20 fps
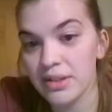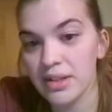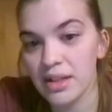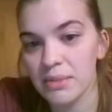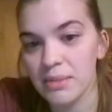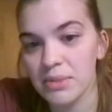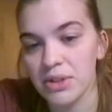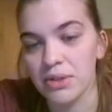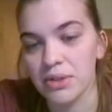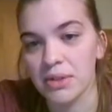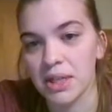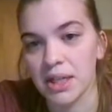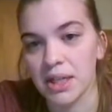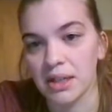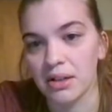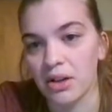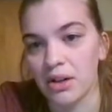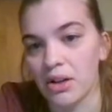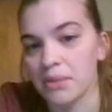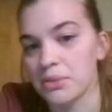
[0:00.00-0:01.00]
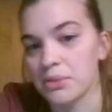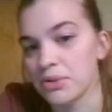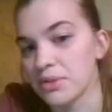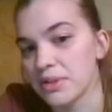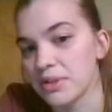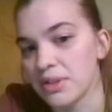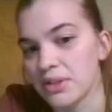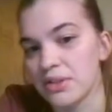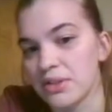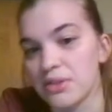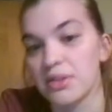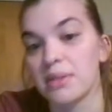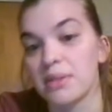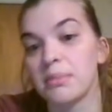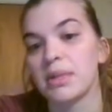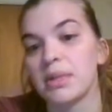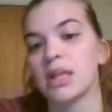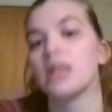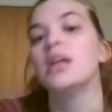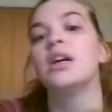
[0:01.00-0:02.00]
them, so you can't call him to assist or
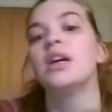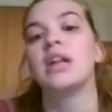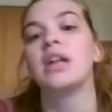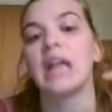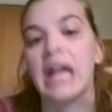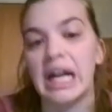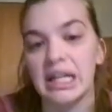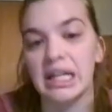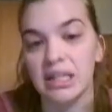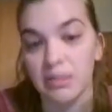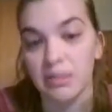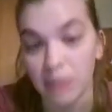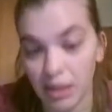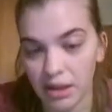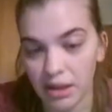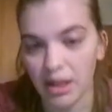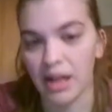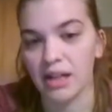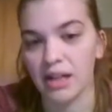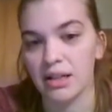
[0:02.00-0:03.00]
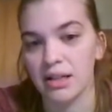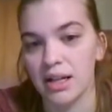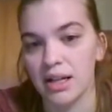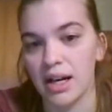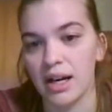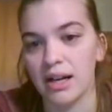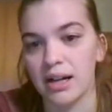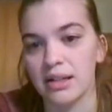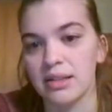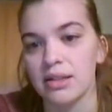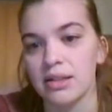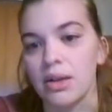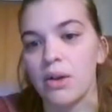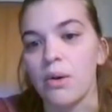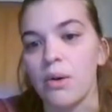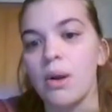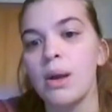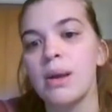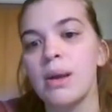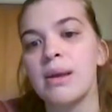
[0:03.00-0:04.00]
something. It has to be that attack.
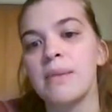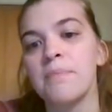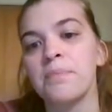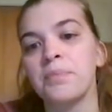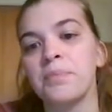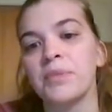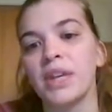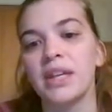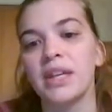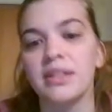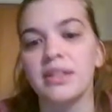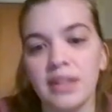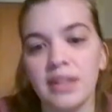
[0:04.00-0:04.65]
So it